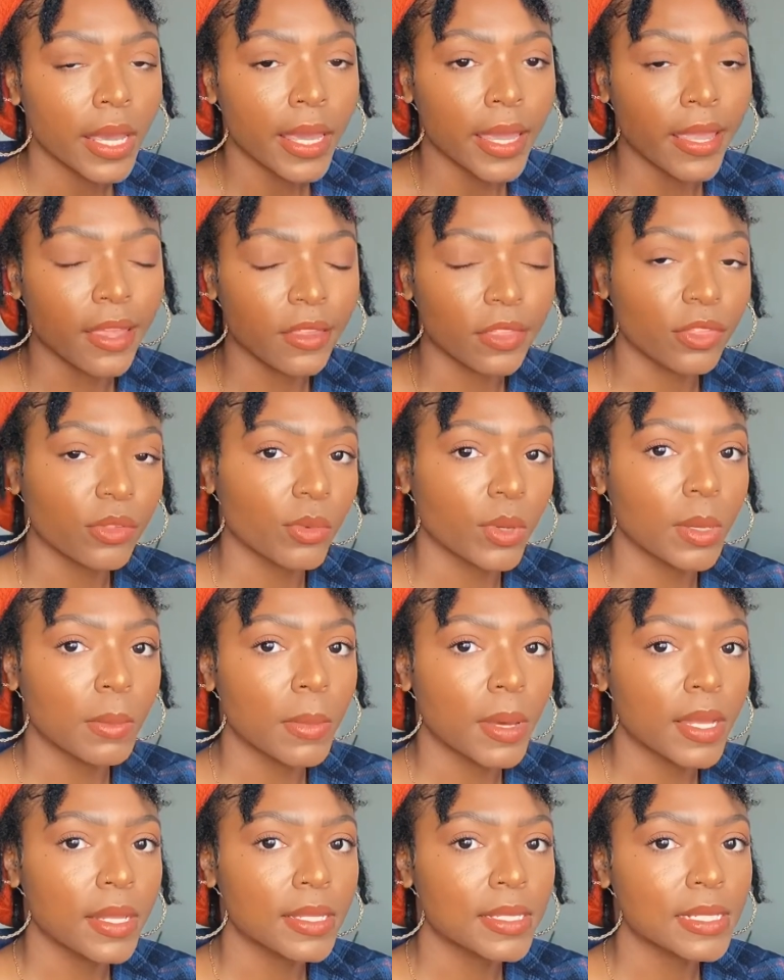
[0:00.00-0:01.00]
and 3
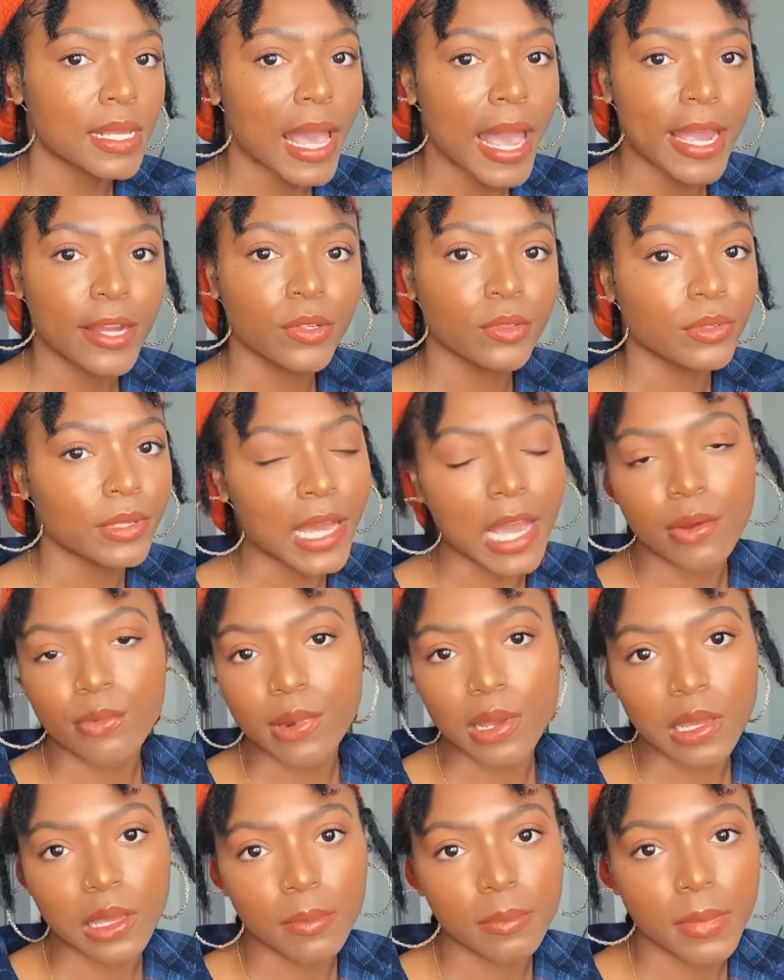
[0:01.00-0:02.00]
months, I do not
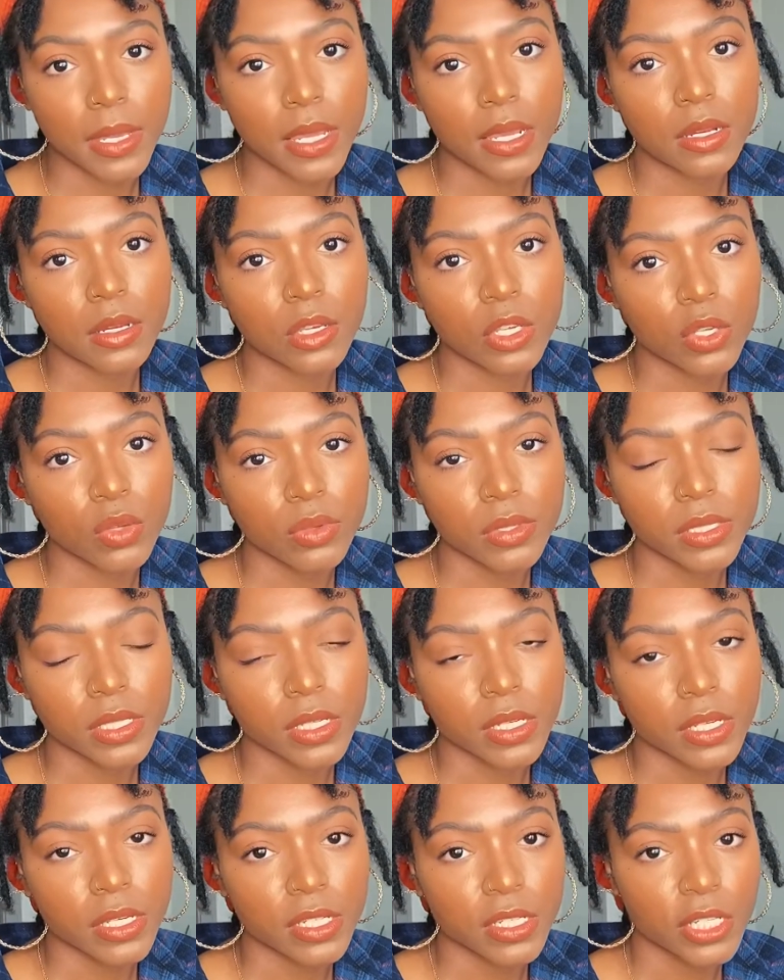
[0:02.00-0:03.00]
recommend
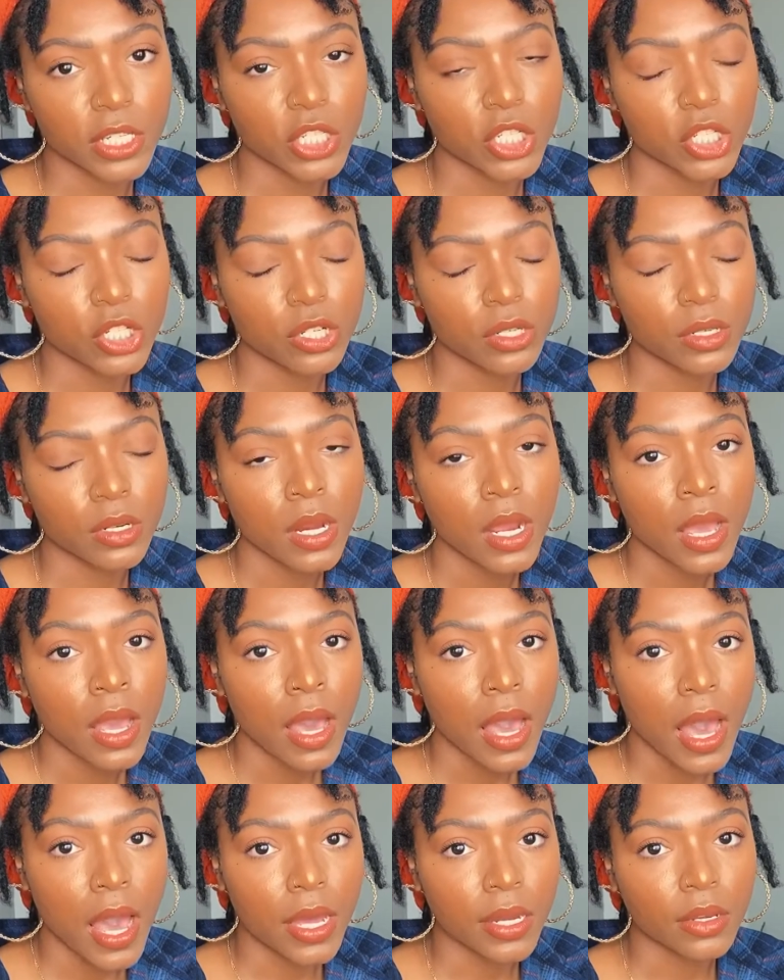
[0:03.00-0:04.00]
using conditioner
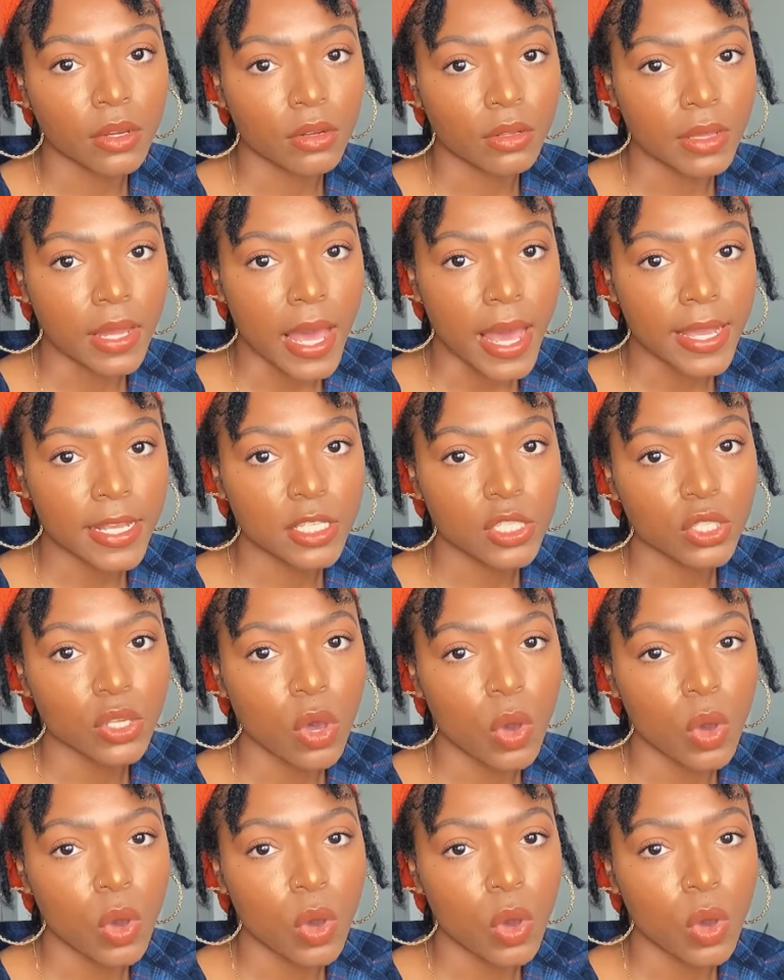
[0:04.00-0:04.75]
on your locks,